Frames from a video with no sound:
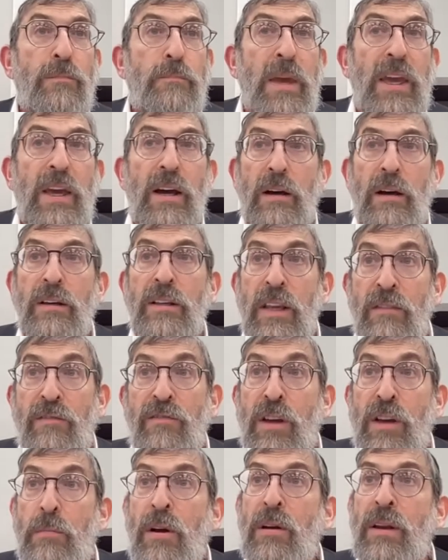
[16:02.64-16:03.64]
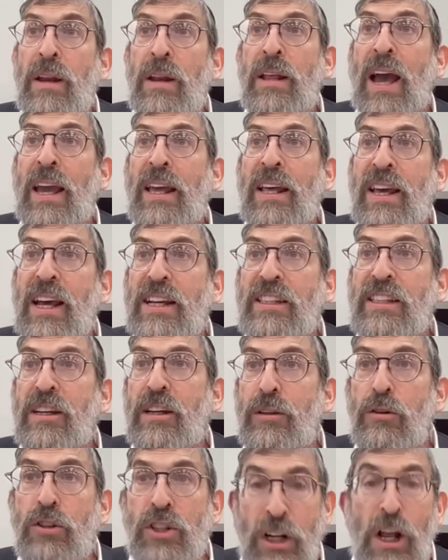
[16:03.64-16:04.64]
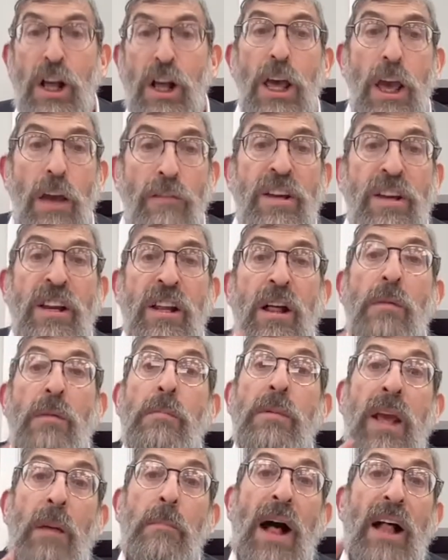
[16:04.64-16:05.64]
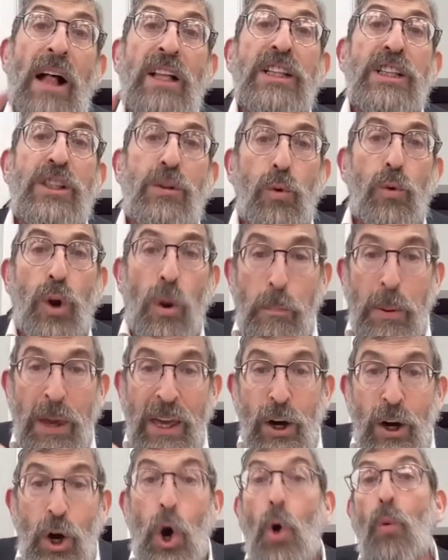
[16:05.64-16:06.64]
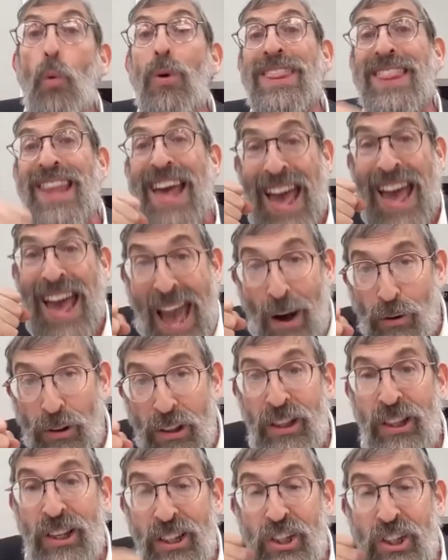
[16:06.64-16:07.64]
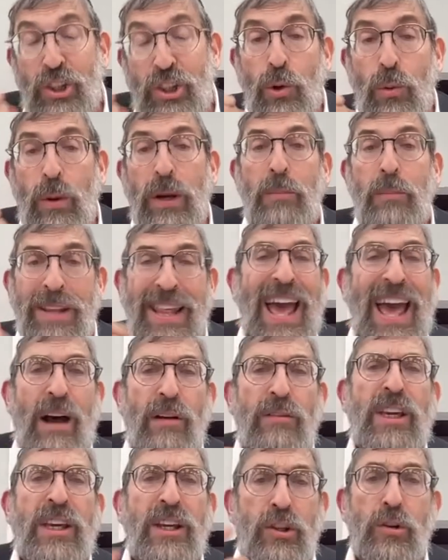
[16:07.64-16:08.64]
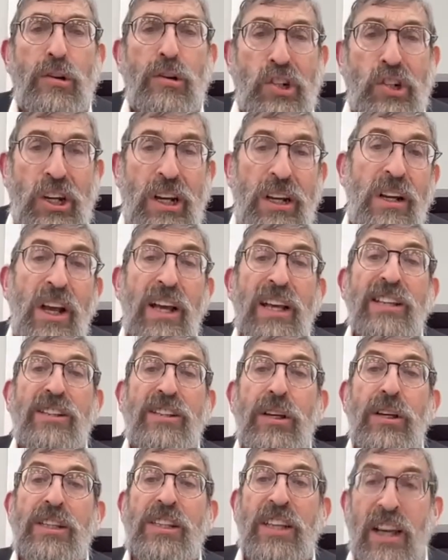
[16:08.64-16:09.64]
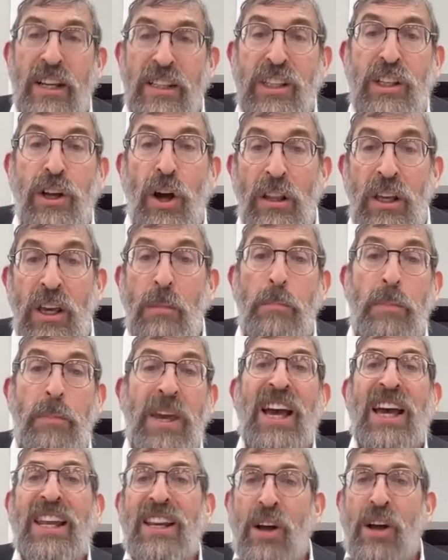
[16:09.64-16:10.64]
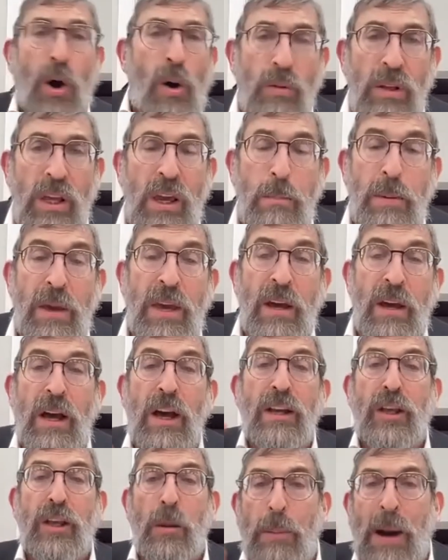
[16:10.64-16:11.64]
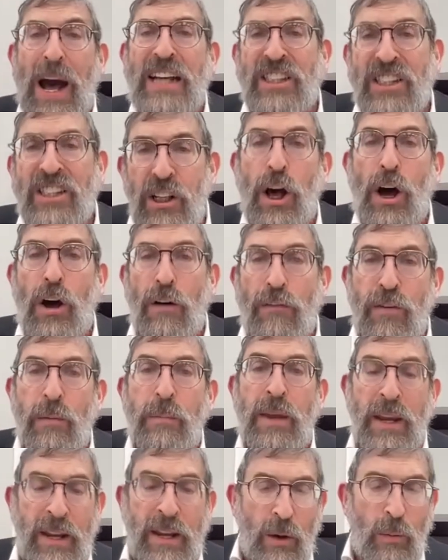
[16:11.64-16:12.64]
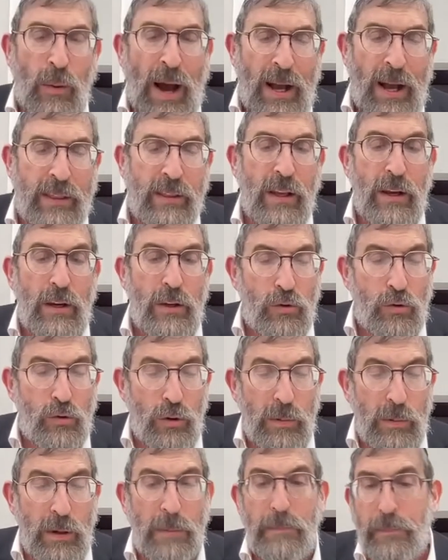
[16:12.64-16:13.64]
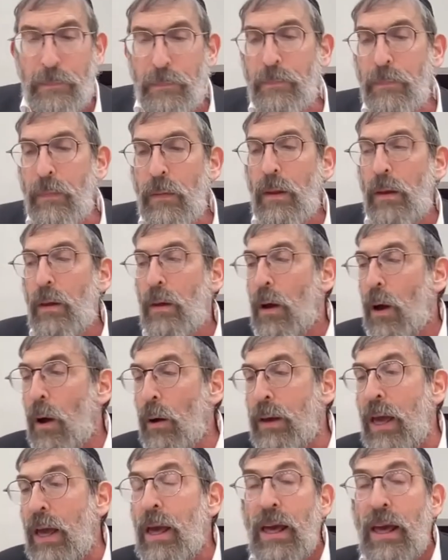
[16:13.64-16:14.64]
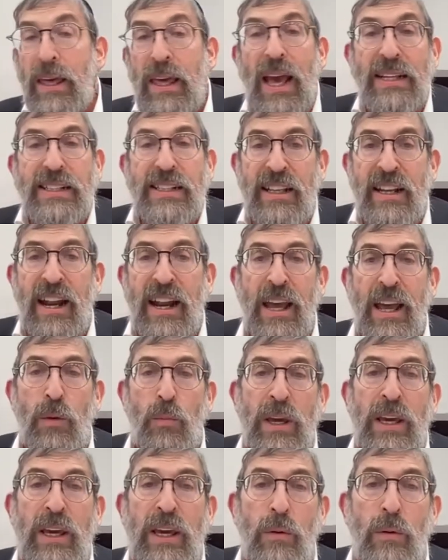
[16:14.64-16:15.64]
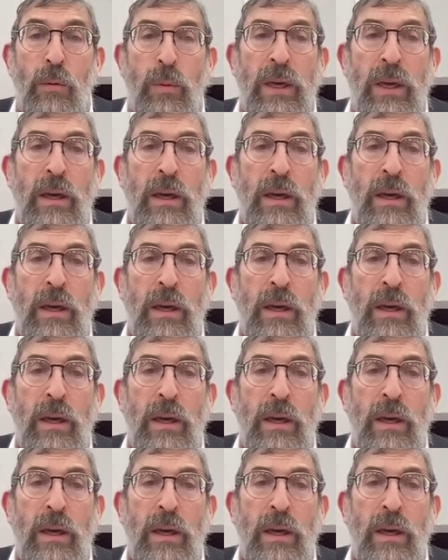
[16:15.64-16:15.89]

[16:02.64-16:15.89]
with Bia, the Gemara Ayin Ches and Kedushin, if you can get Malkus with a Bia without Nisuin, without Kedushin, so you see it's totally in Bia and only Bia to passel her from eating what? Truma. Okay, yesterday we